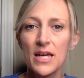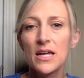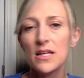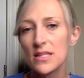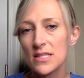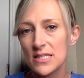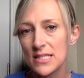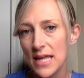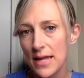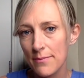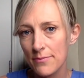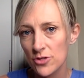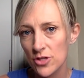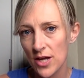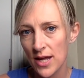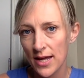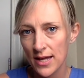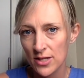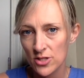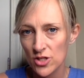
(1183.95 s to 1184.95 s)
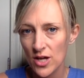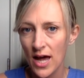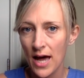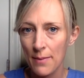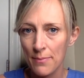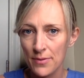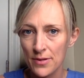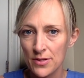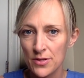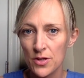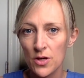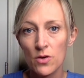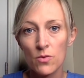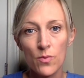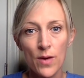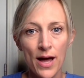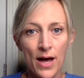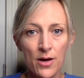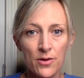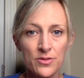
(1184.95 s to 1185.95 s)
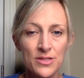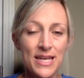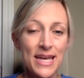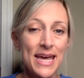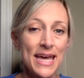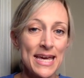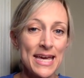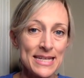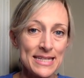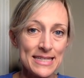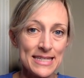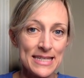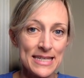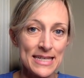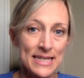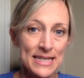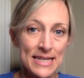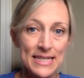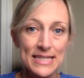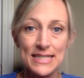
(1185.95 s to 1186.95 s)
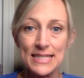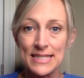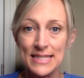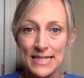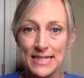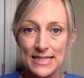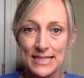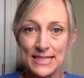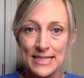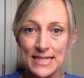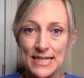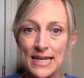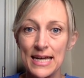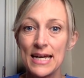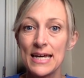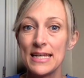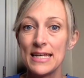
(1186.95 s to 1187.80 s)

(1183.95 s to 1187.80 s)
This name change happened around 1869.